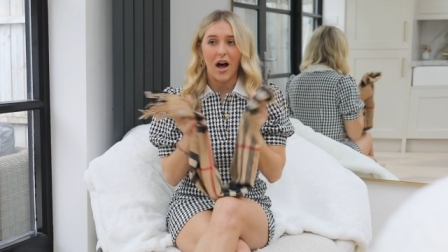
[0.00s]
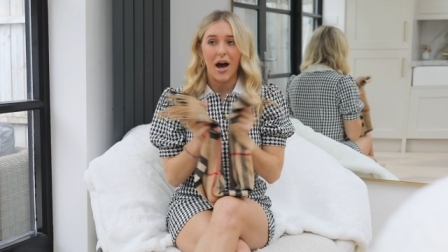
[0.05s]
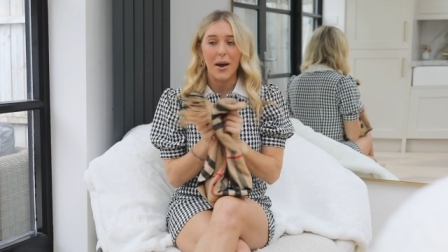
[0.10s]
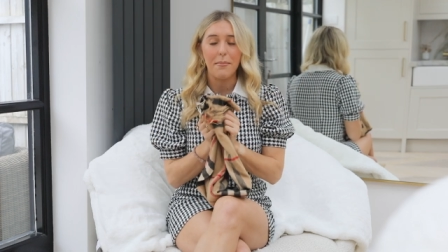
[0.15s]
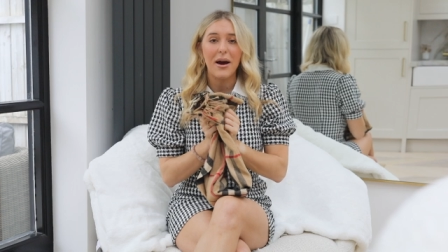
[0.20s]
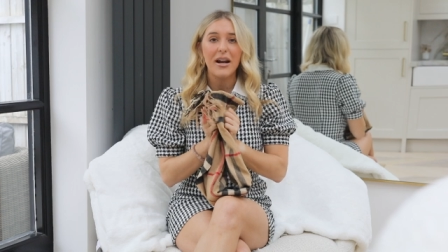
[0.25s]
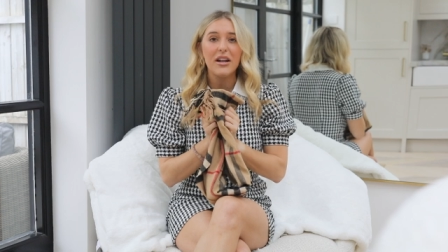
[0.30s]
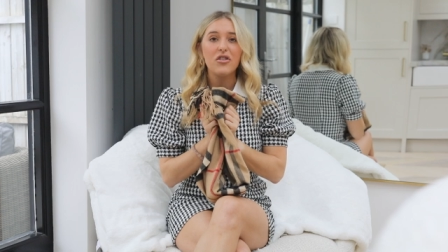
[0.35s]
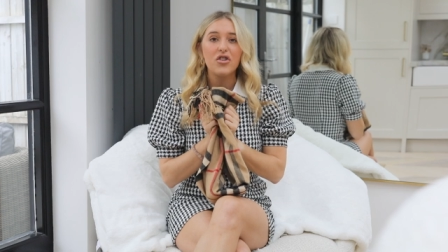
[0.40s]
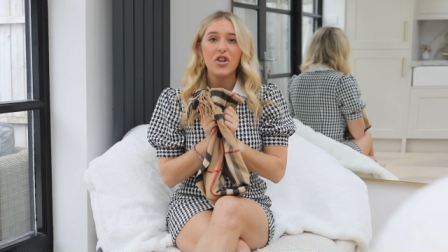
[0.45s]
I
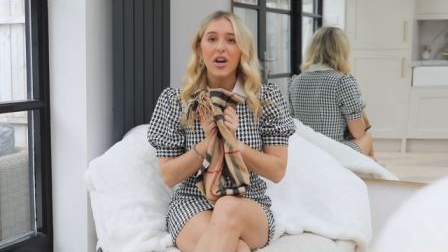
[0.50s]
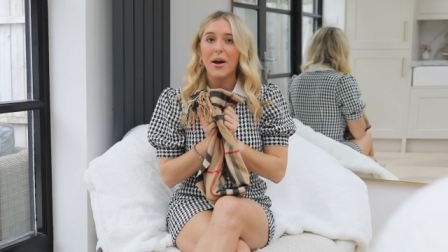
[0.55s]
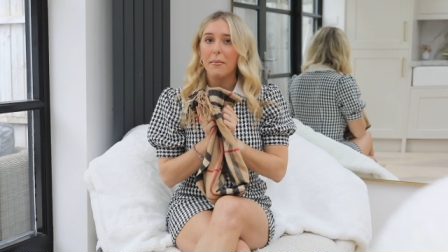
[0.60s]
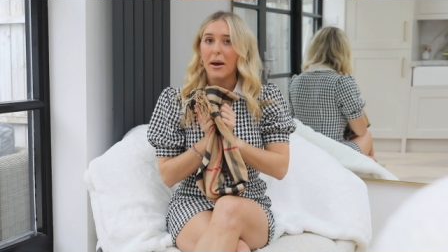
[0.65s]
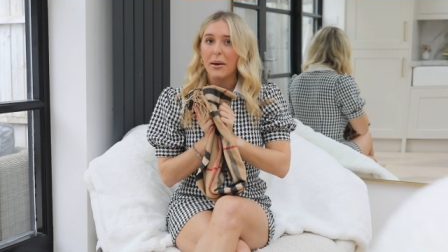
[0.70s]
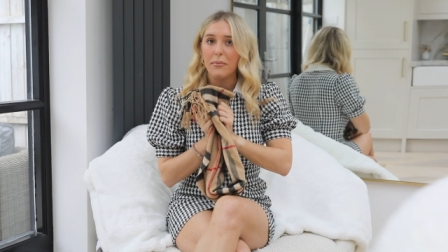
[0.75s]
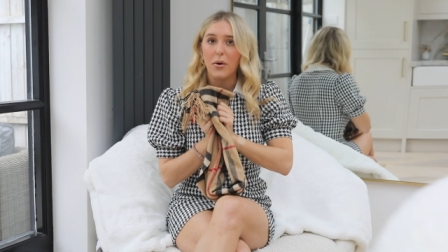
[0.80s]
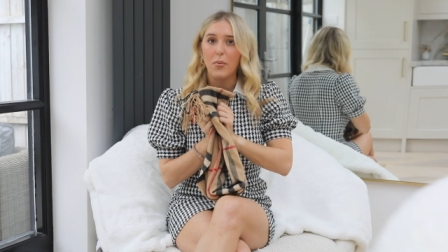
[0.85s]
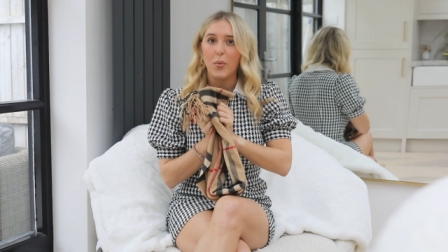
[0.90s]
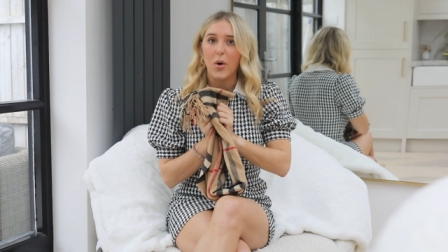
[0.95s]
managed to get
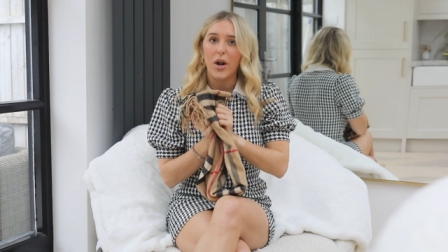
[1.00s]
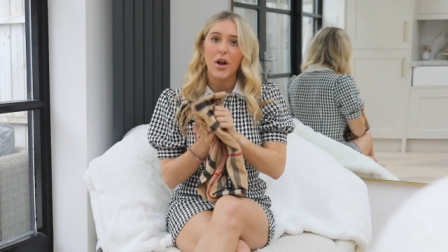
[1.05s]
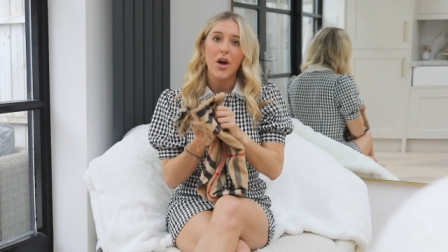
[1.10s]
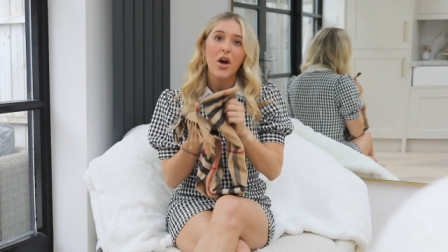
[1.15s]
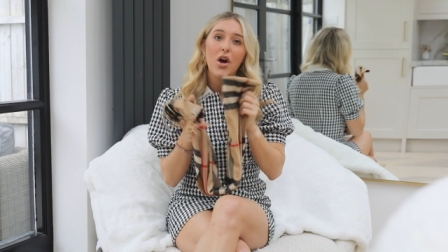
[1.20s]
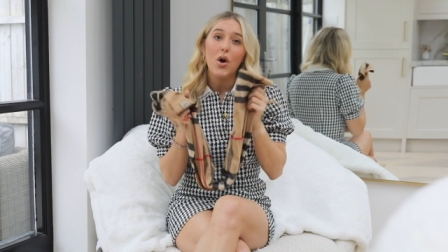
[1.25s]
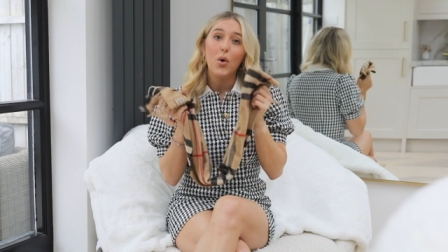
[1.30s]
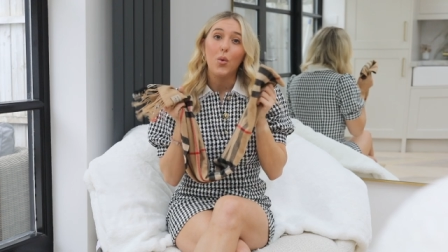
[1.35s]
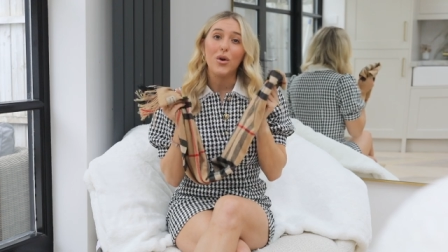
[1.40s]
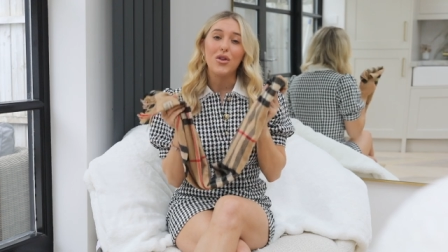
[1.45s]
my mum one
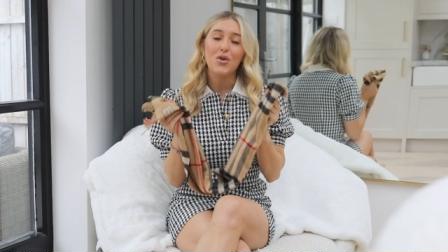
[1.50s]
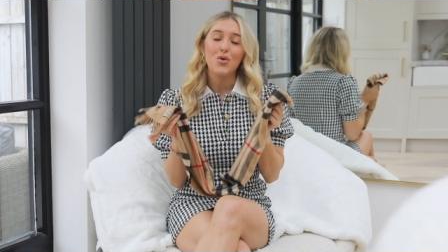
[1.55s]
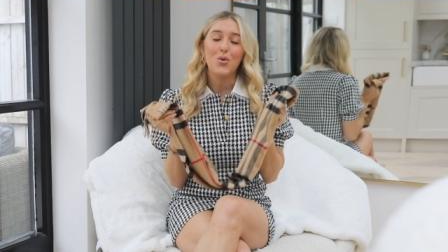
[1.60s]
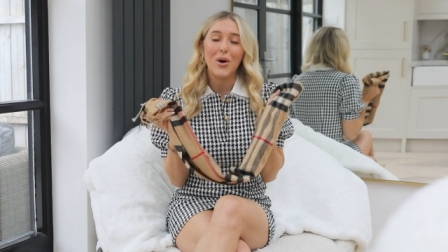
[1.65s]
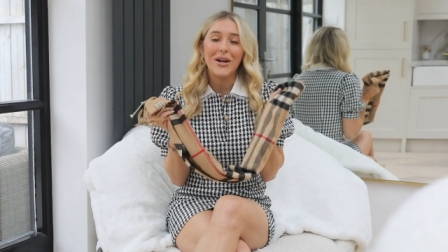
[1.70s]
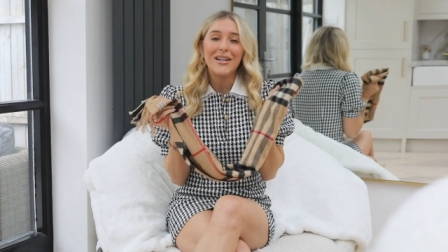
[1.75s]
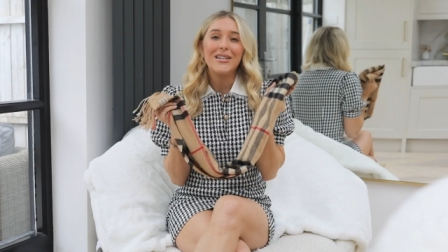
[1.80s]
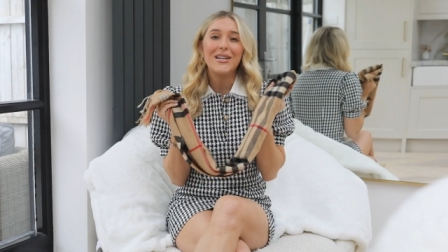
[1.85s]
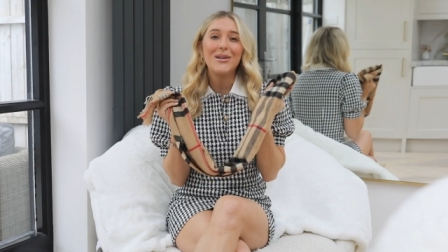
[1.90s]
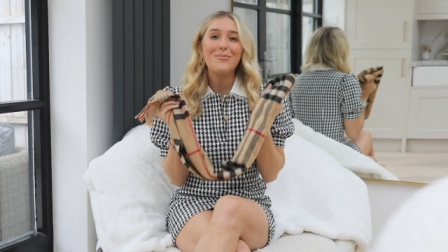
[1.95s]
with
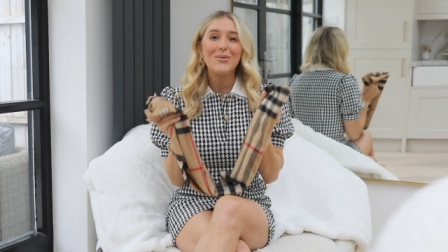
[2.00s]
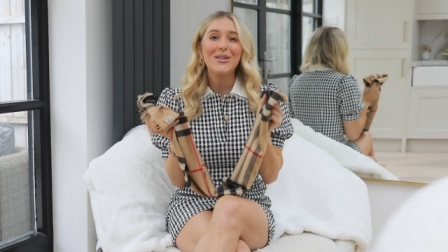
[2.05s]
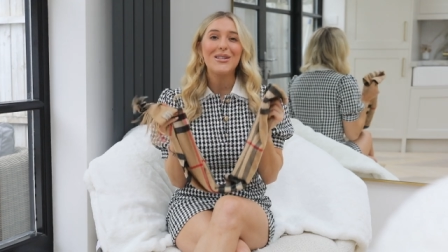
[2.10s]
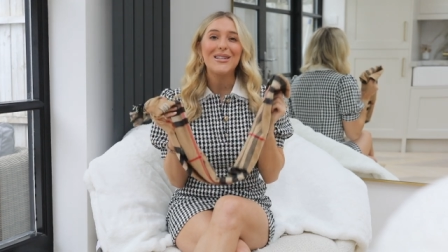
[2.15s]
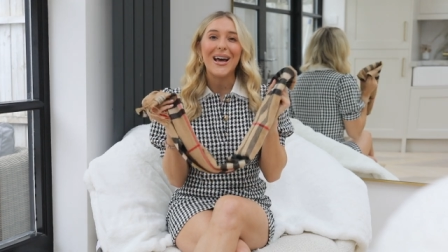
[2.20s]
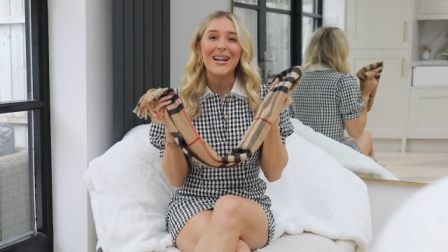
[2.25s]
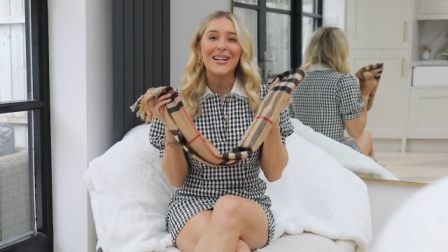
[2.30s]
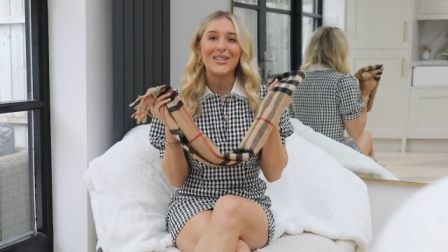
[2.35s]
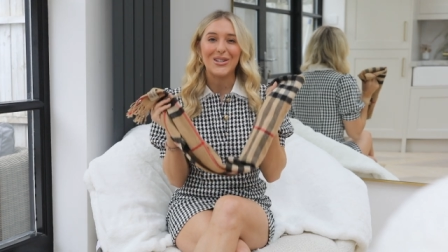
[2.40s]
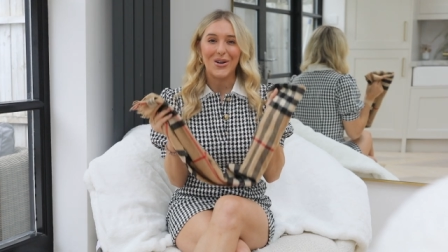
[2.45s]
twenty
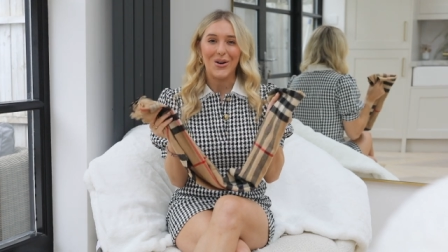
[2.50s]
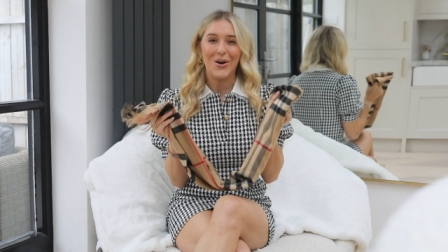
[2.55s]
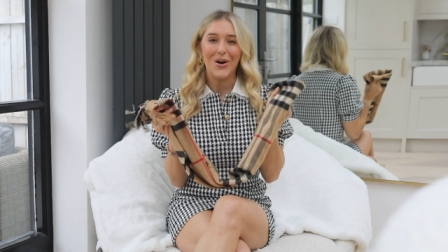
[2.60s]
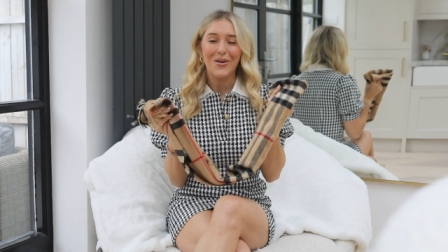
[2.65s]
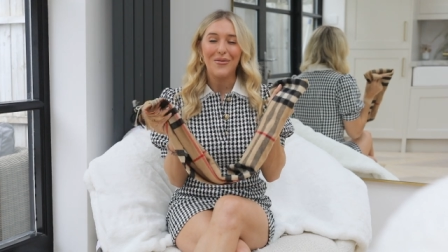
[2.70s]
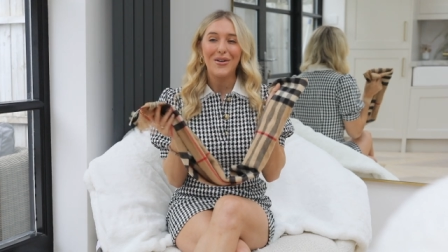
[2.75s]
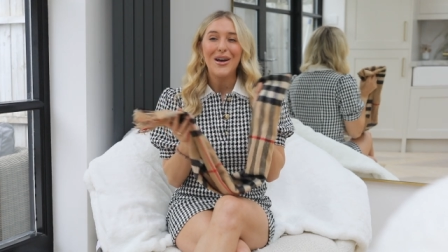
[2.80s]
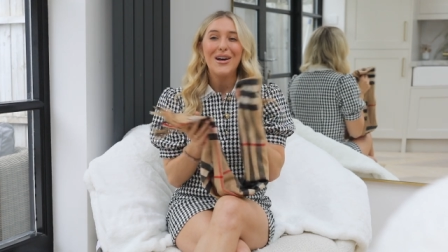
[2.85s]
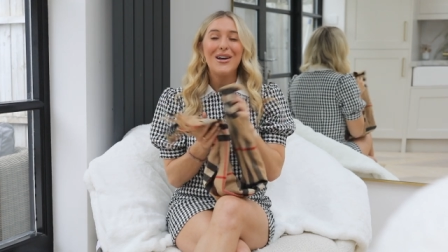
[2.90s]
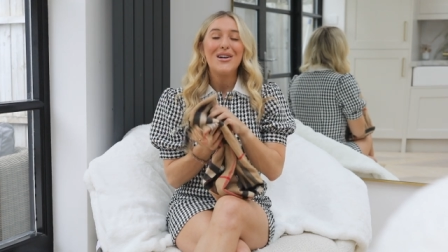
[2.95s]
percent
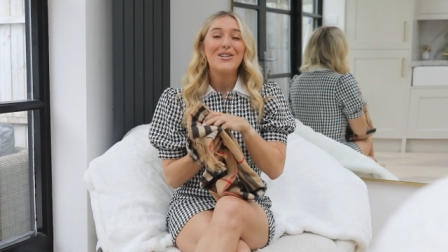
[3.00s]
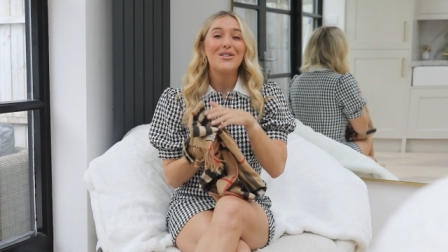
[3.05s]
off.